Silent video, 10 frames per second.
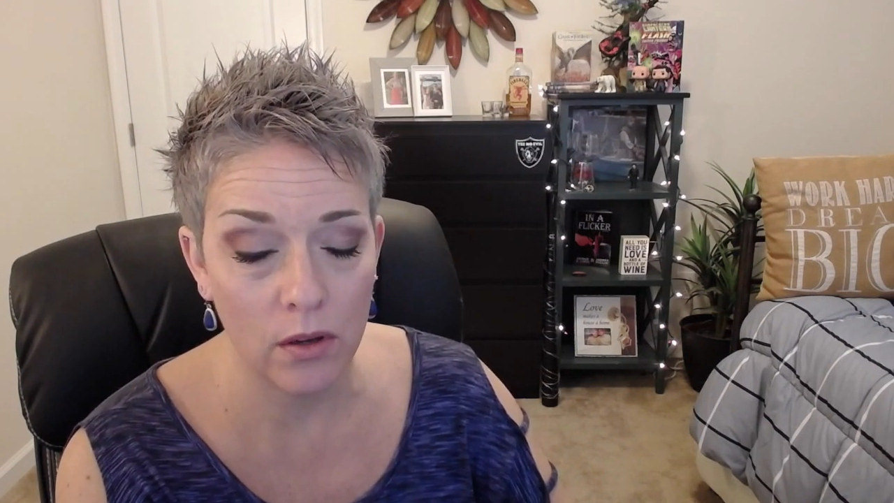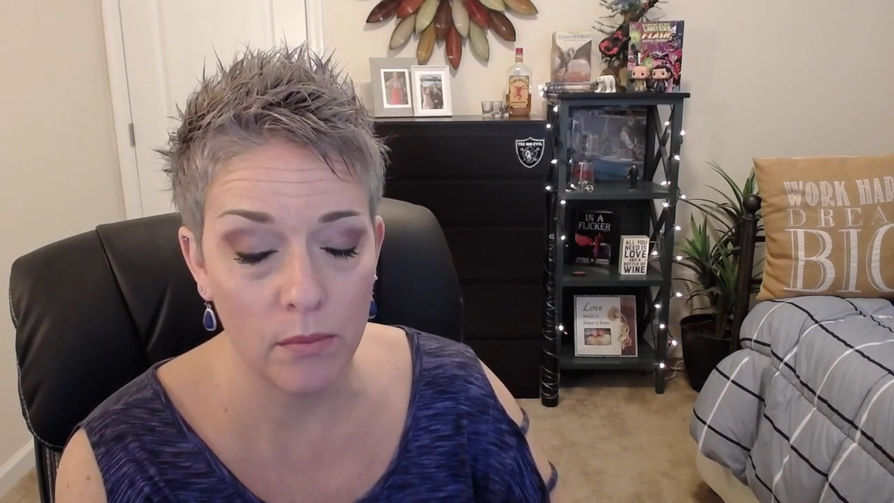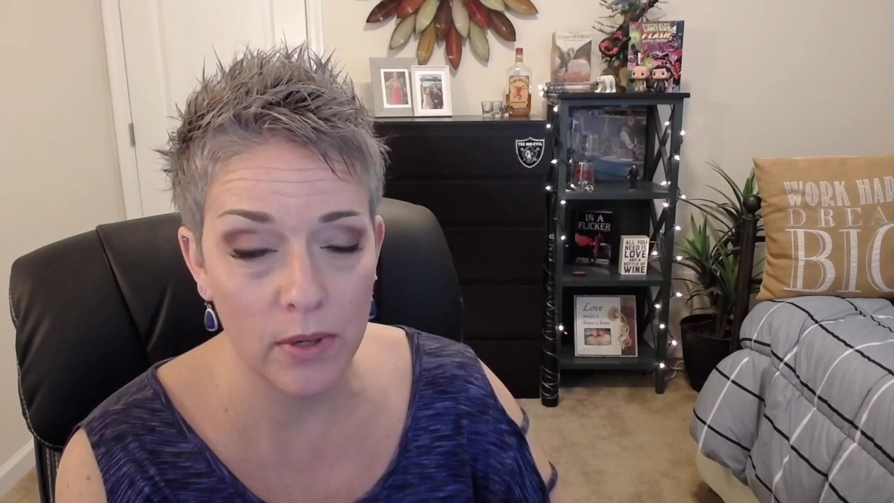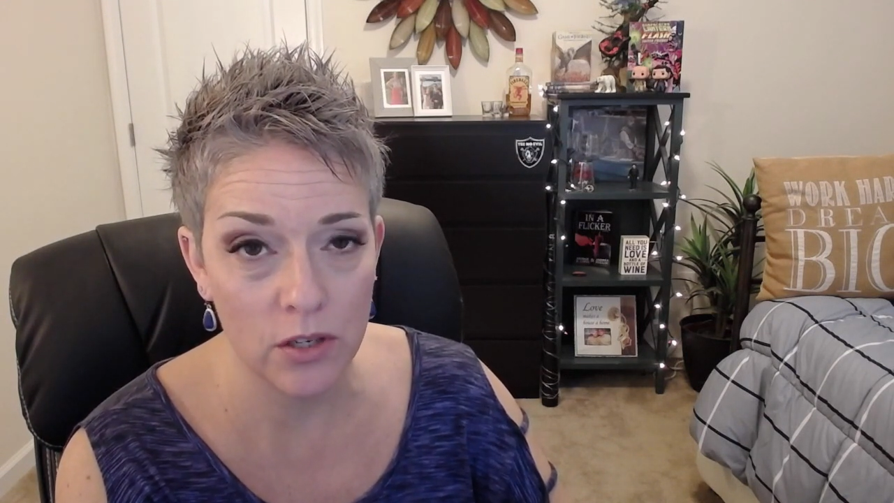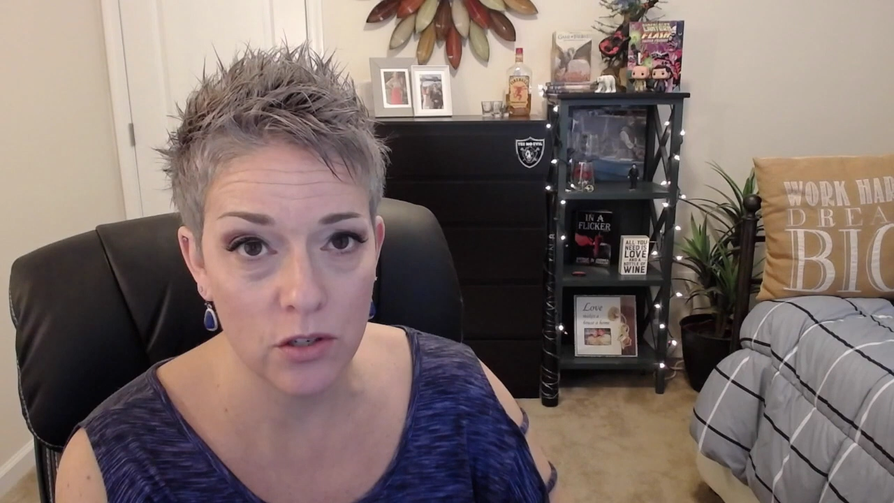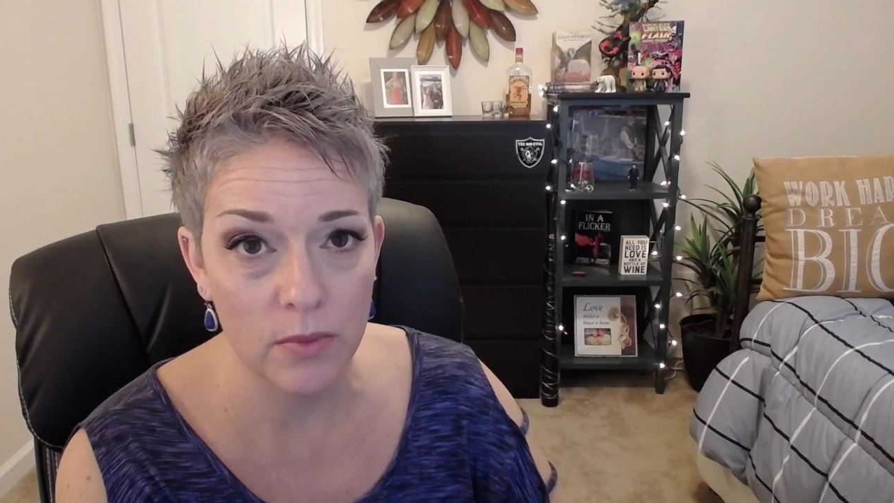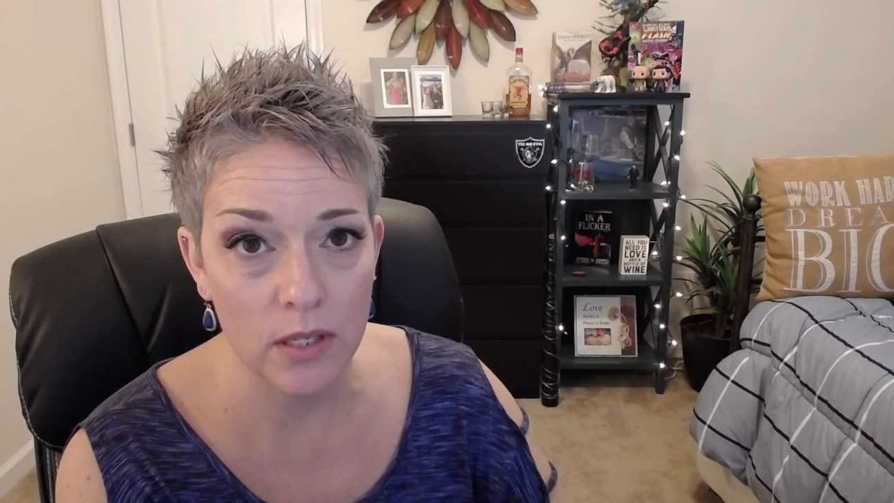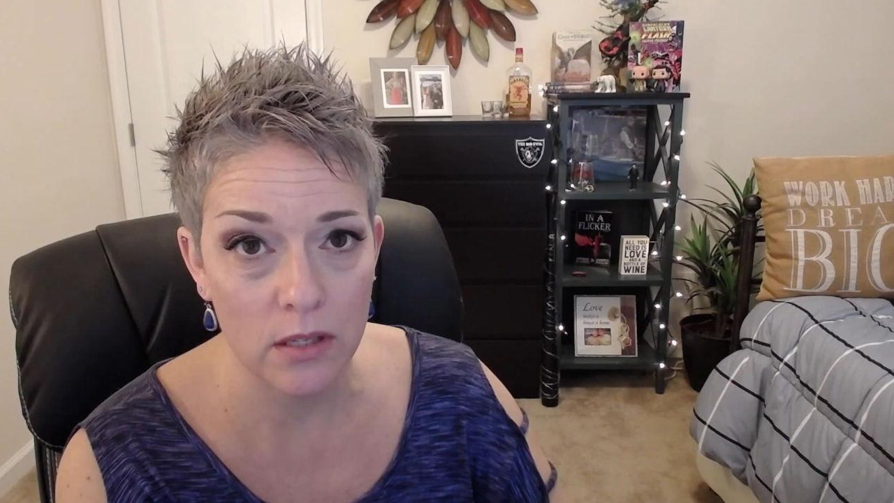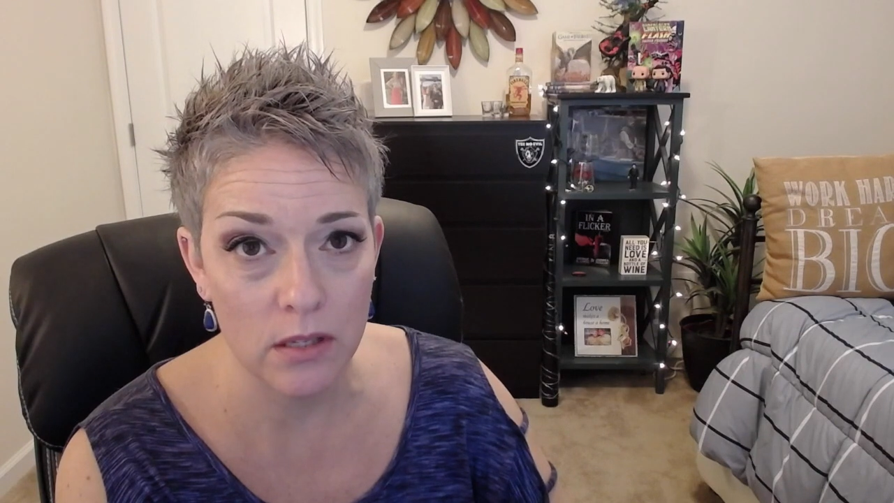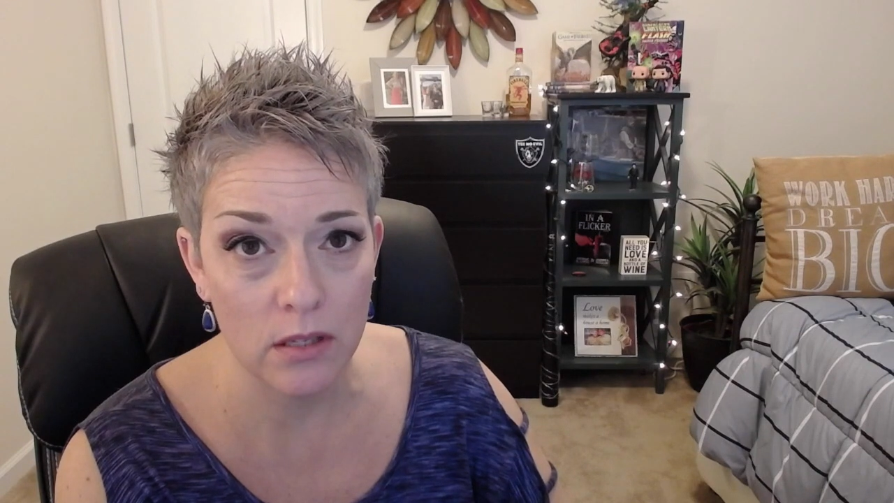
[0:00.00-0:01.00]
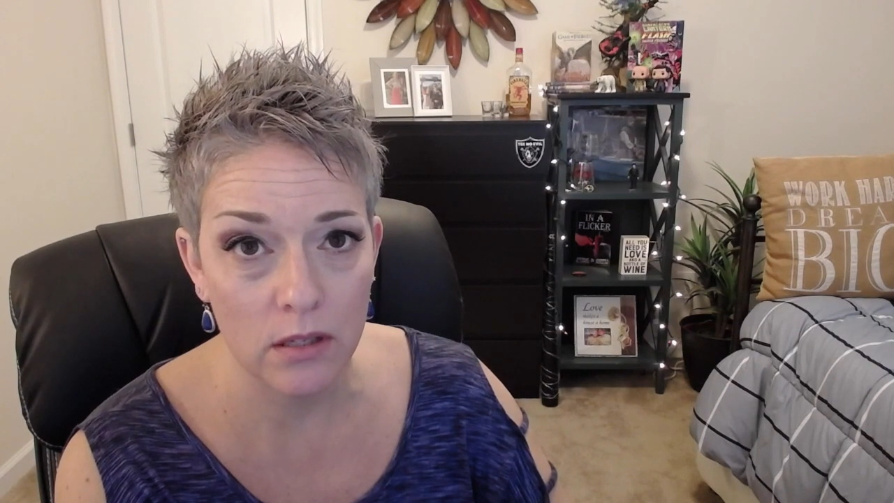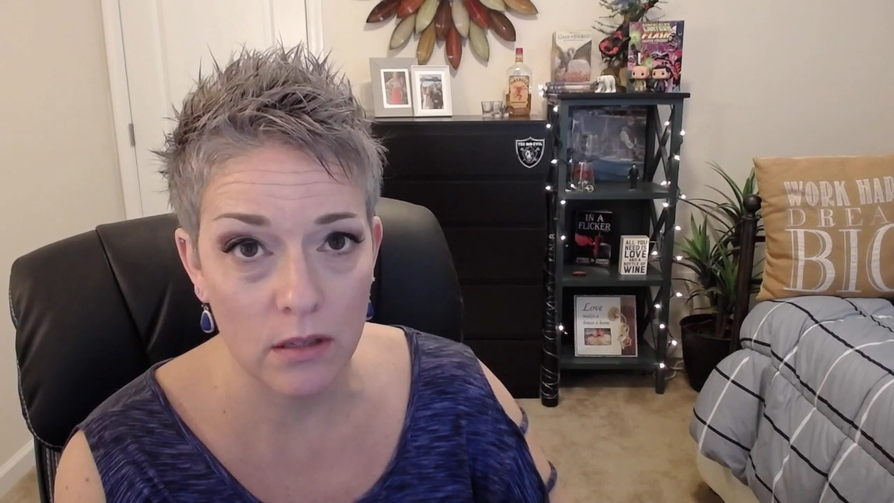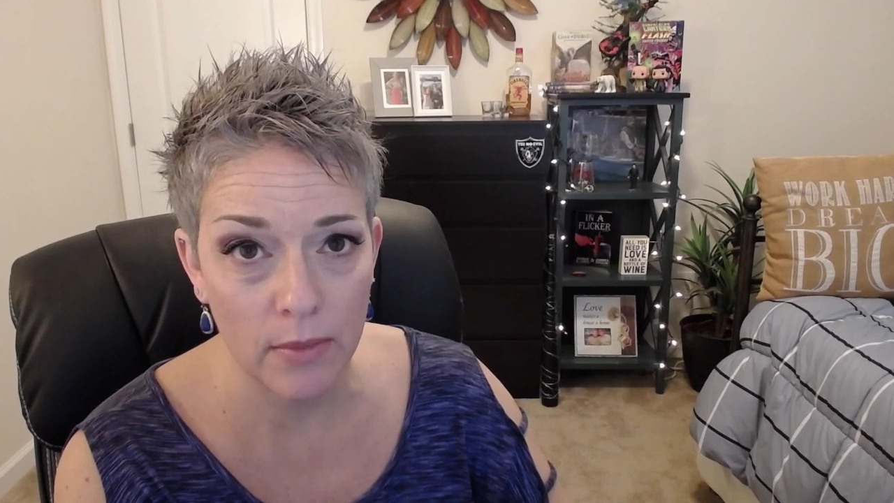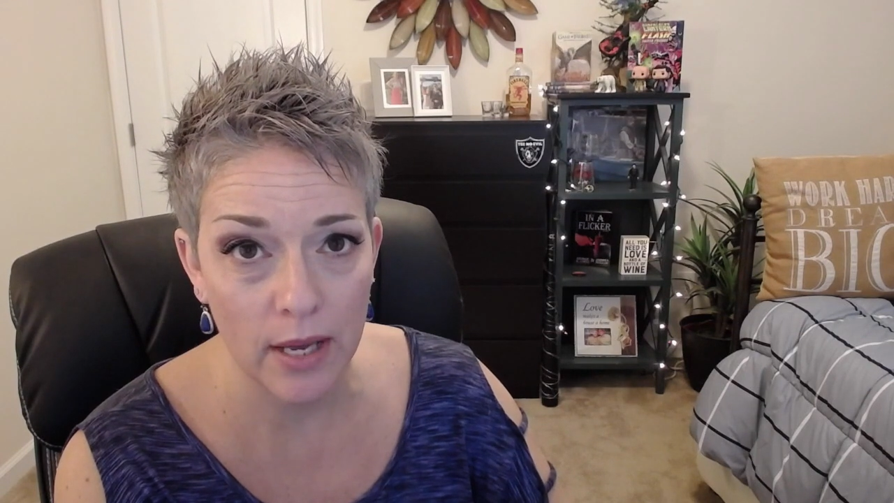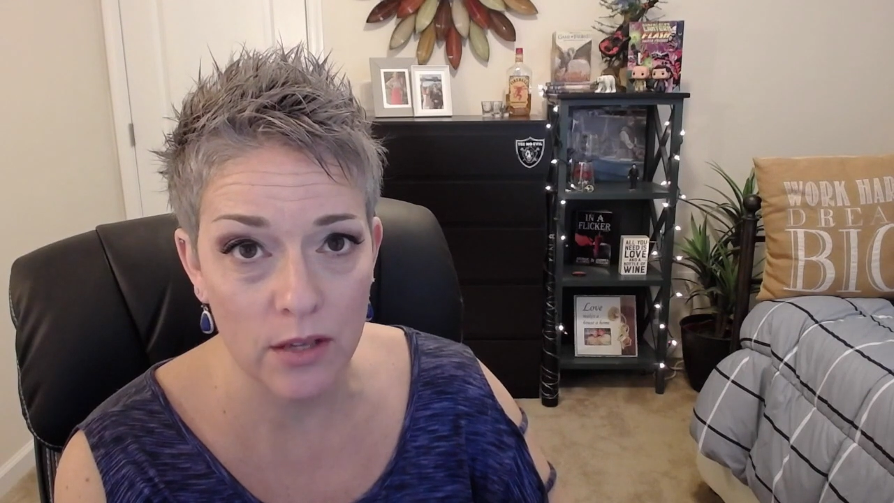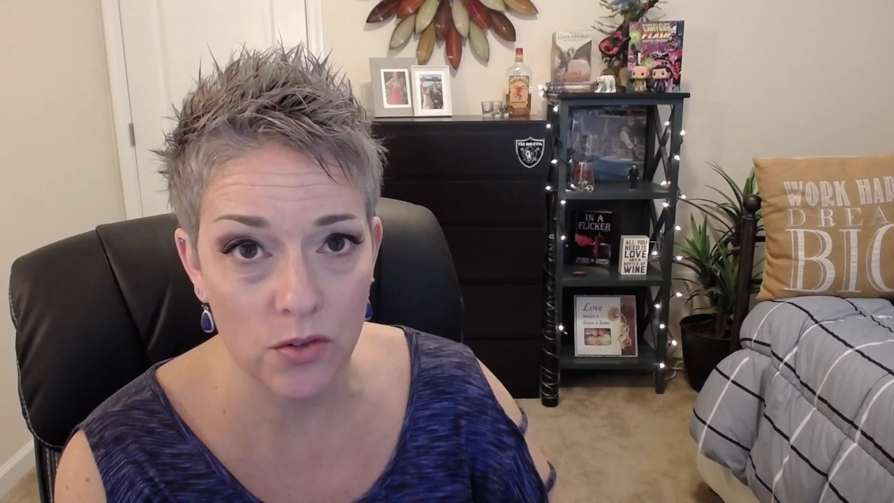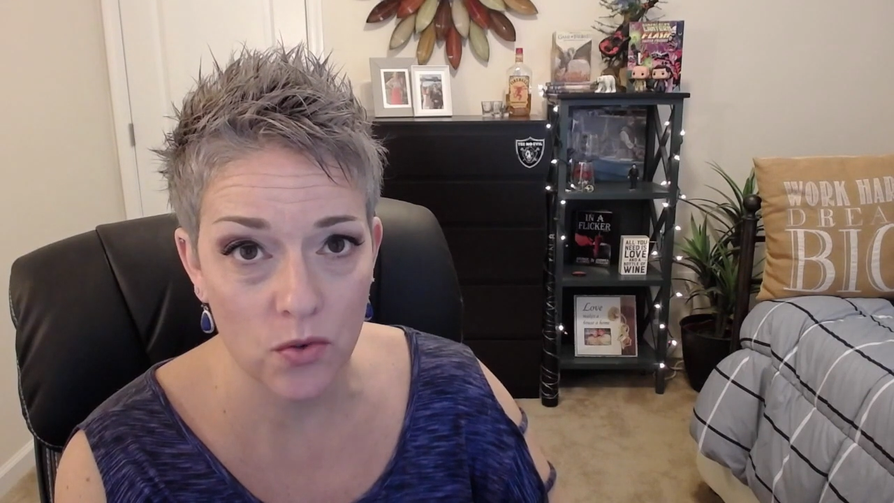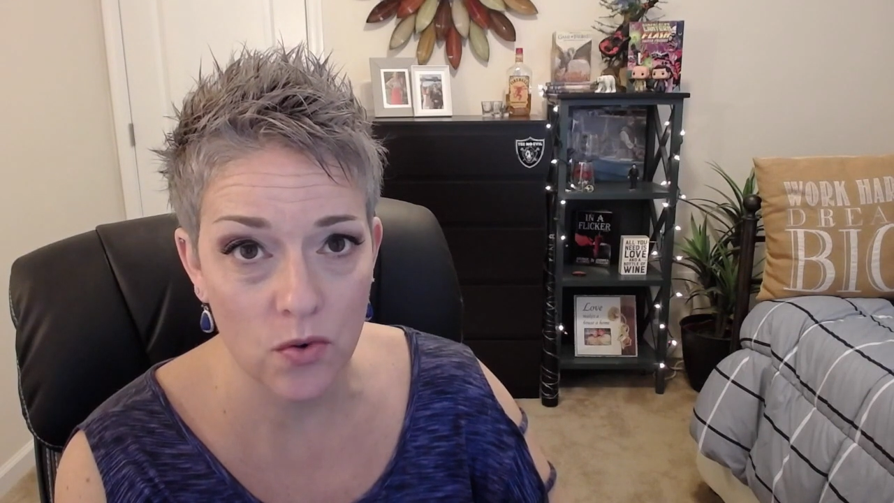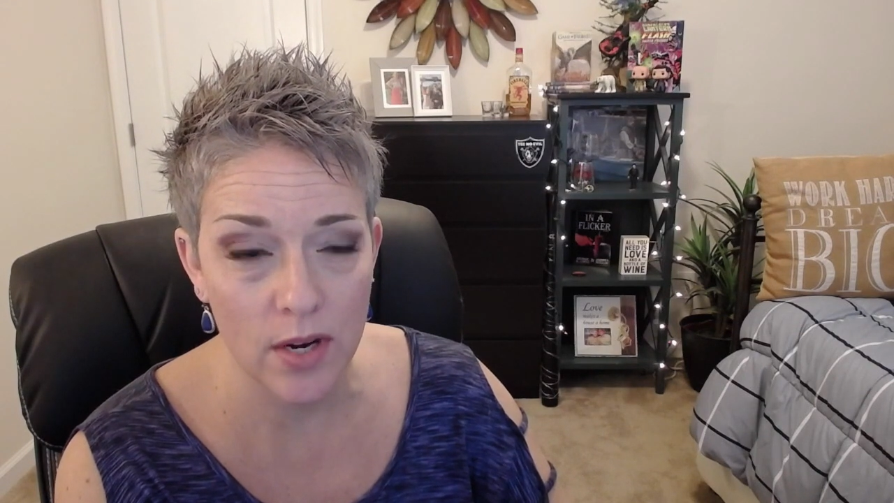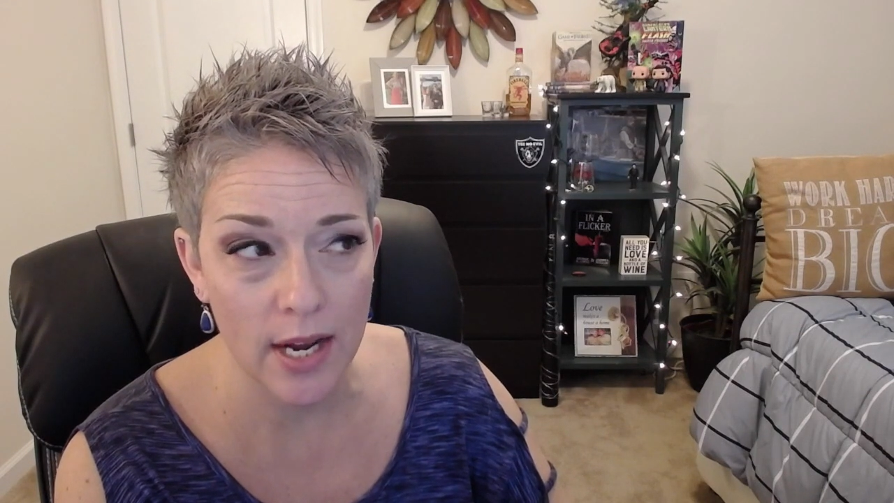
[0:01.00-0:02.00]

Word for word: Benjamin's backstory.